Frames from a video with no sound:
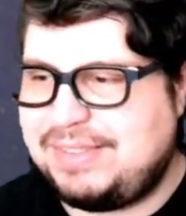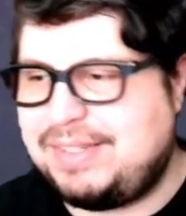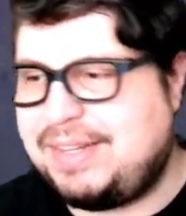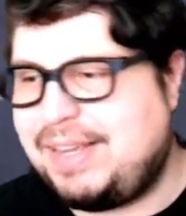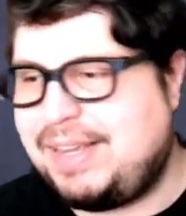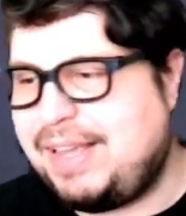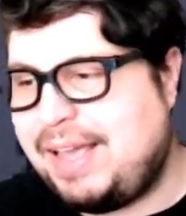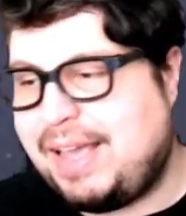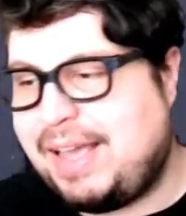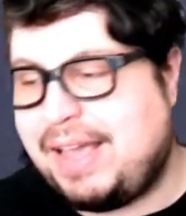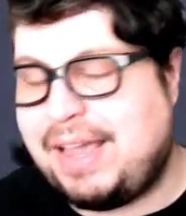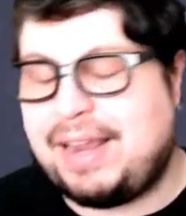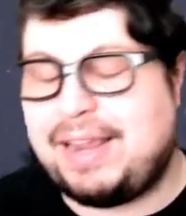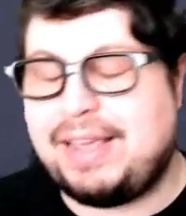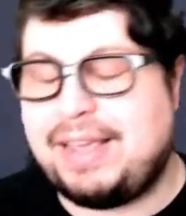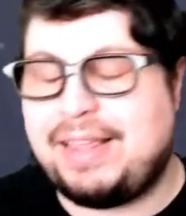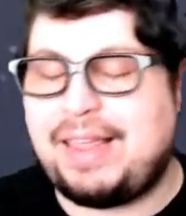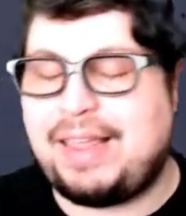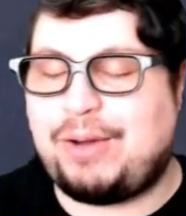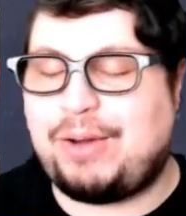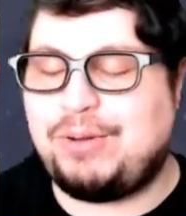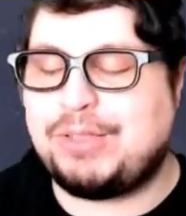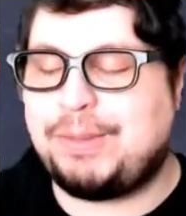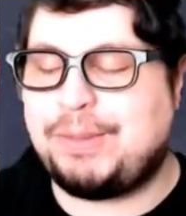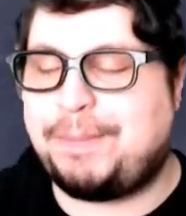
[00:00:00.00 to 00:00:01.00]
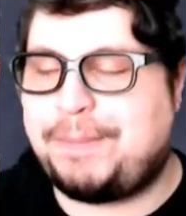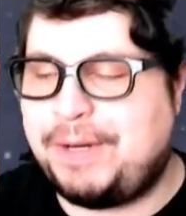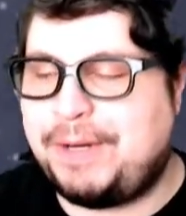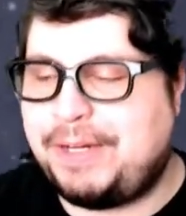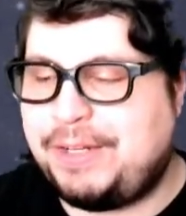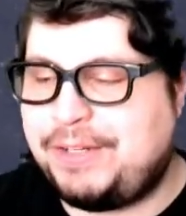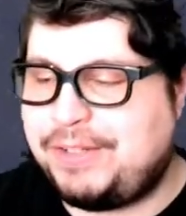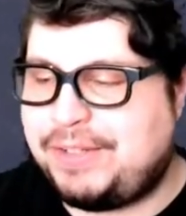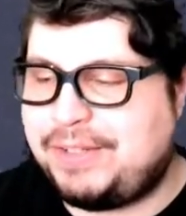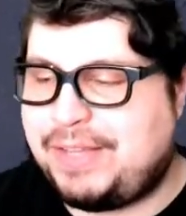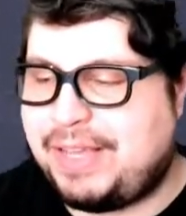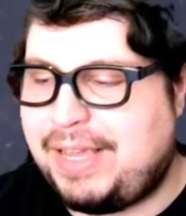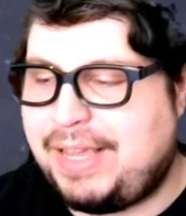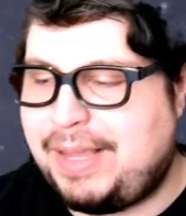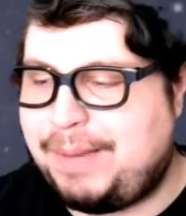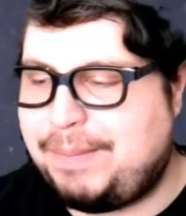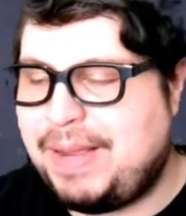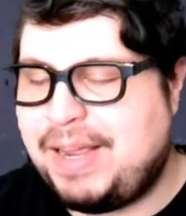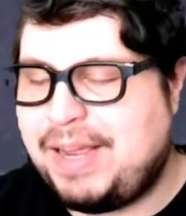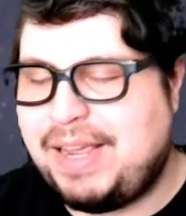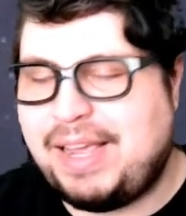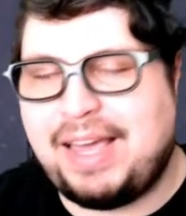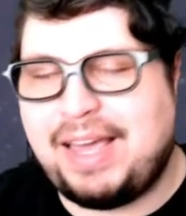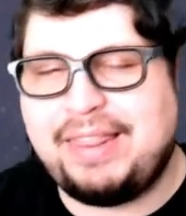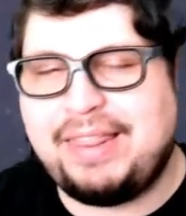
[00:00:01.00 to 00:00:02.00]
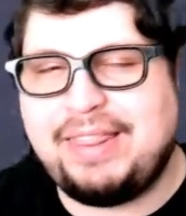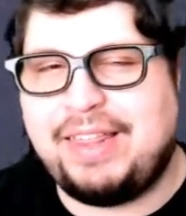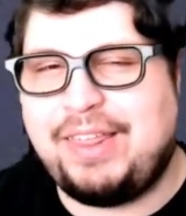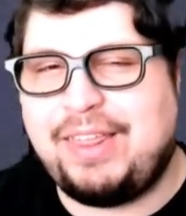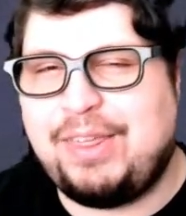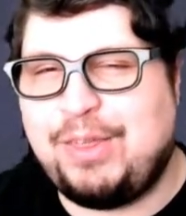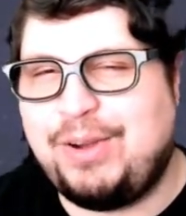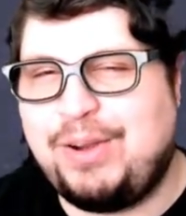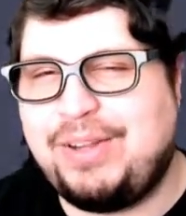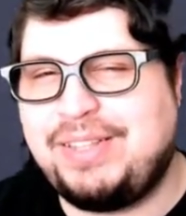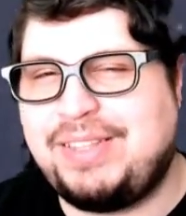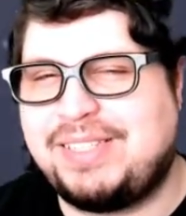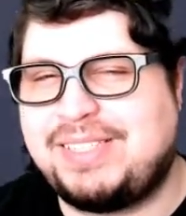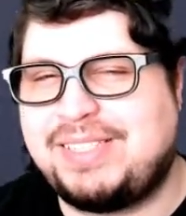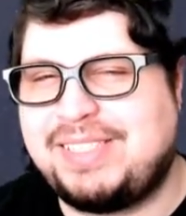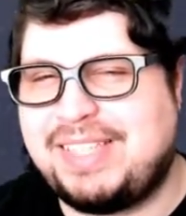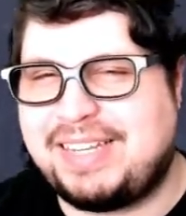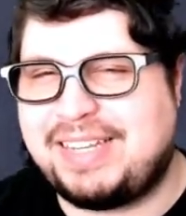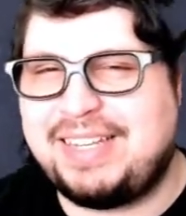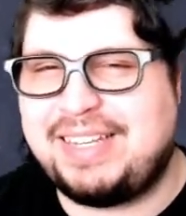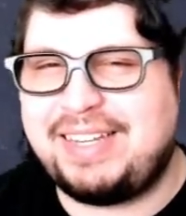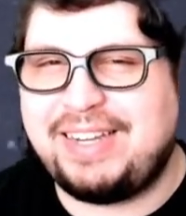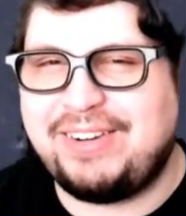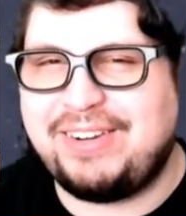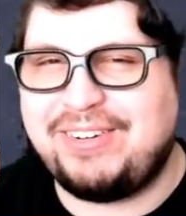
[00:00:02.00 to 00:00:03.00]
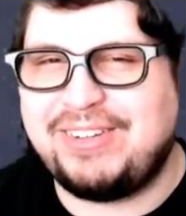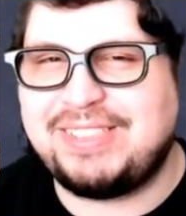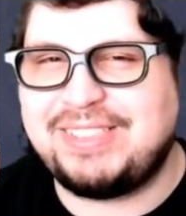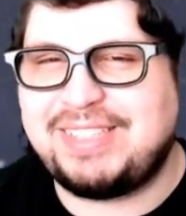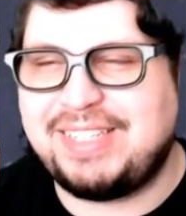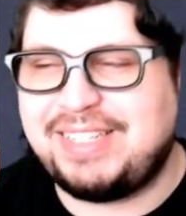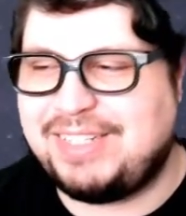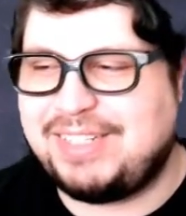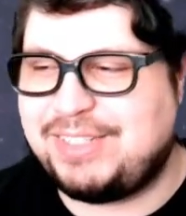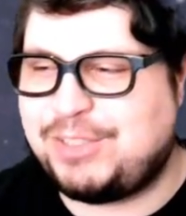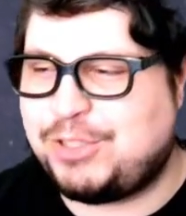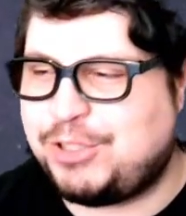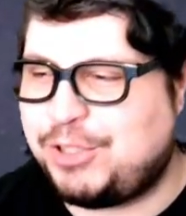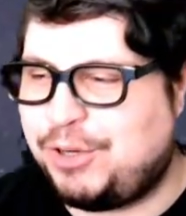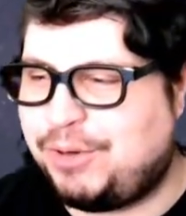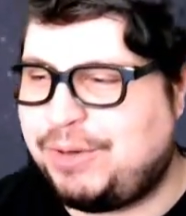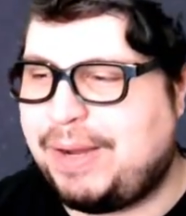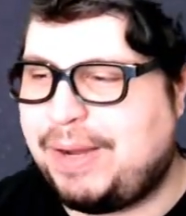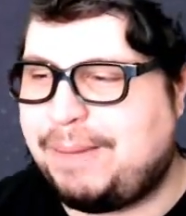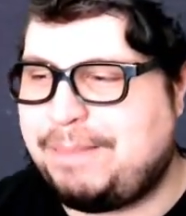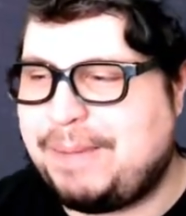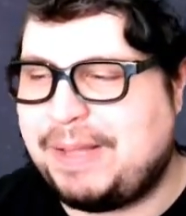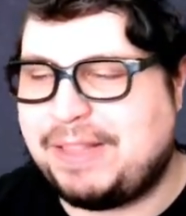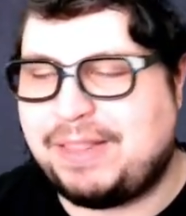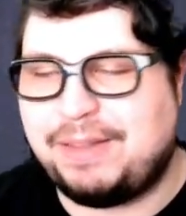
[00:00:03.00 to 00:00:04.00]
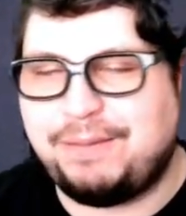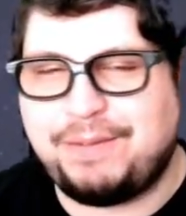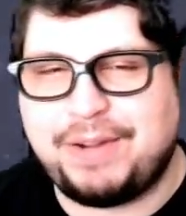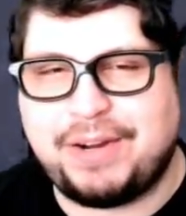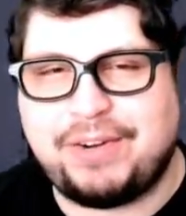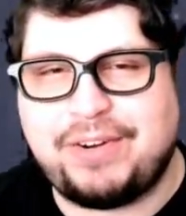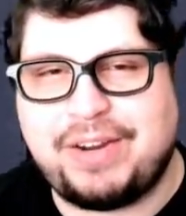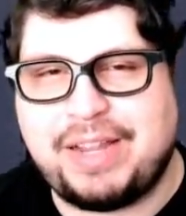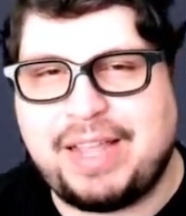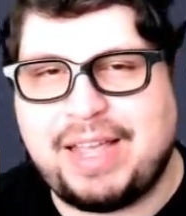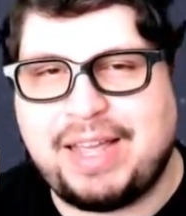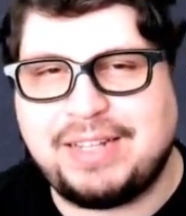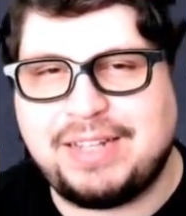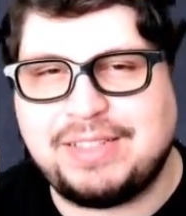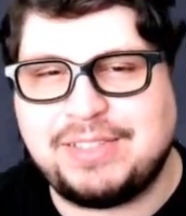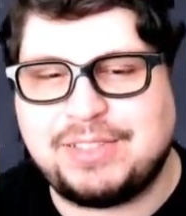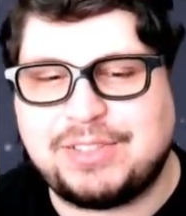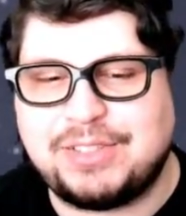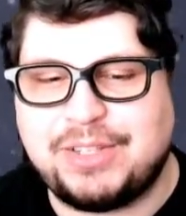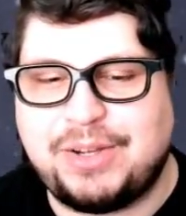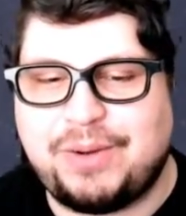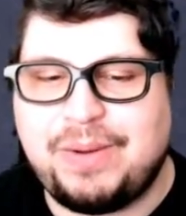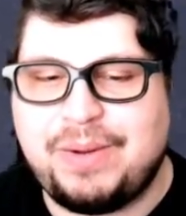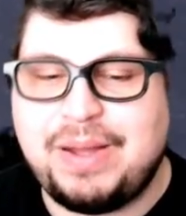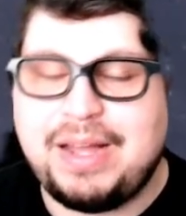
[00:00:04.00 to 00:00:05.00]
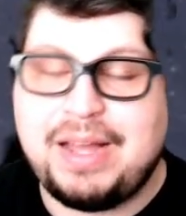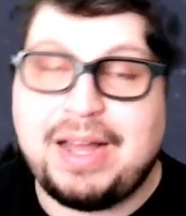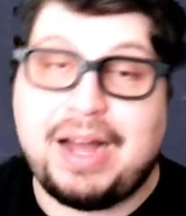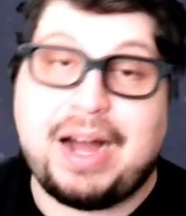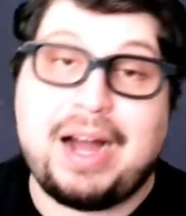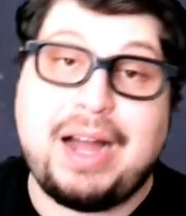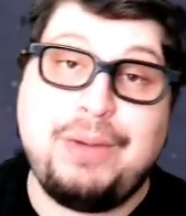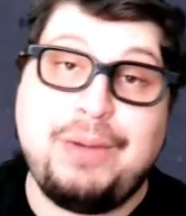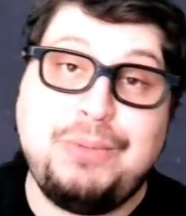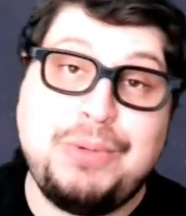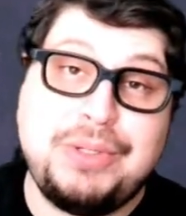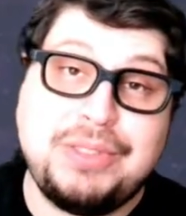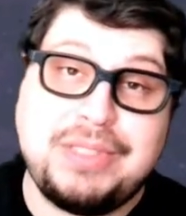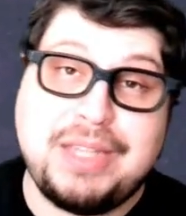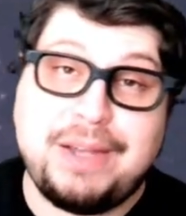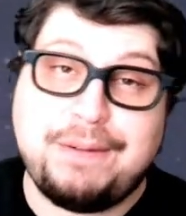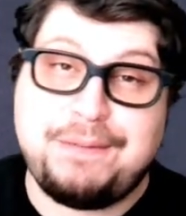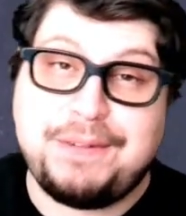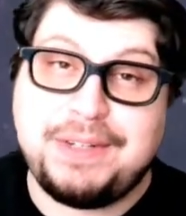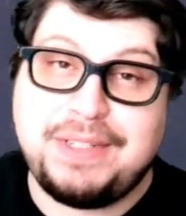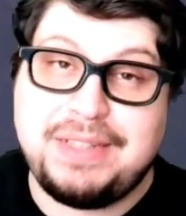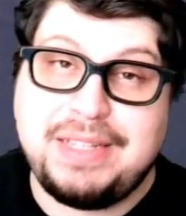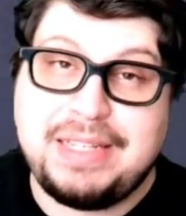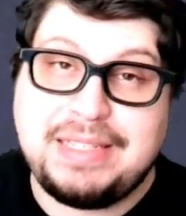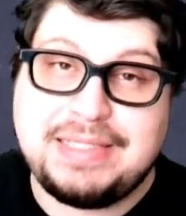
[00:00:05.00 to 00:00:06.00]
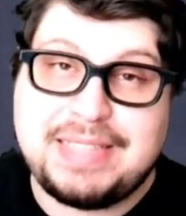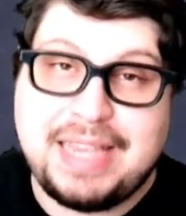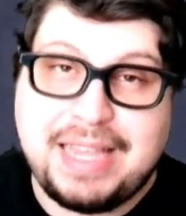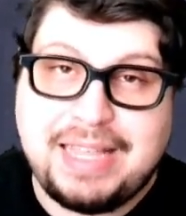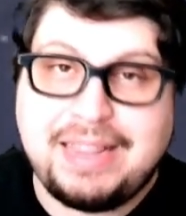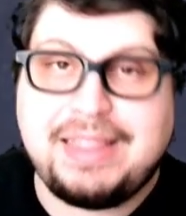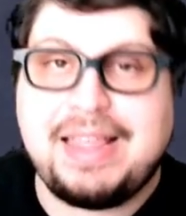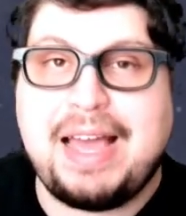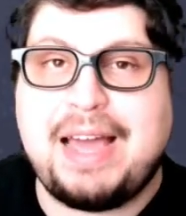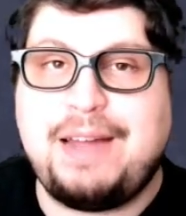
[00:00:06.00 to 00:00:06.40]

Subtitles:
Hey, that was a pretty good game, and the second Giratina showed up at the very end, so I will definitely take that